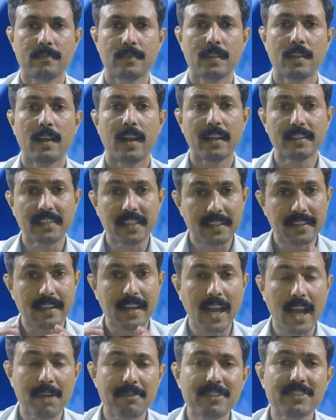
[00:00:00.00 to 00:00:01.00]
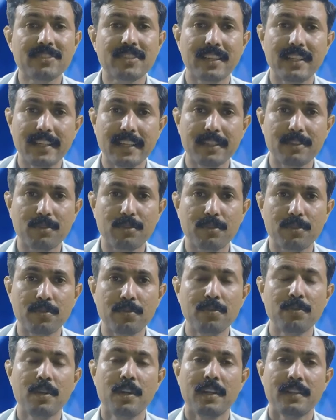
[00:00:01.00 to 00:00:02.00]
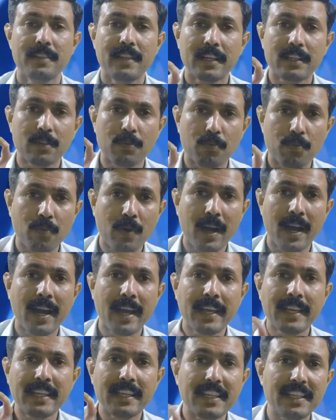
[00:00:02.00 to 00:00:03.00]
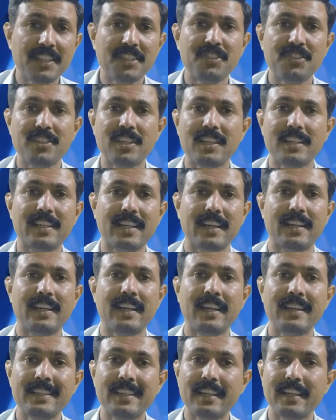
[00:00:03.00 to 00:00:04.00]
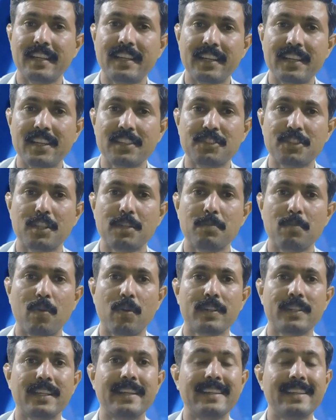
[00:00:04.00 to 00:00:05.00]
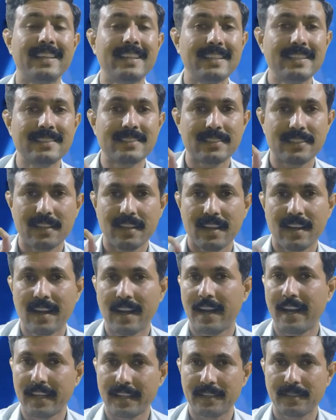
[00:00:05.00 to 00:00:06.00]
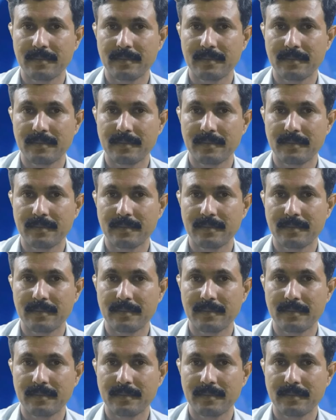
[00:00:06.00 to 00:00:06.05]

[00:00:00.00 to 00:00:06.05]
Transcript: I think now it's clear to you that why initial current in induction motor is high.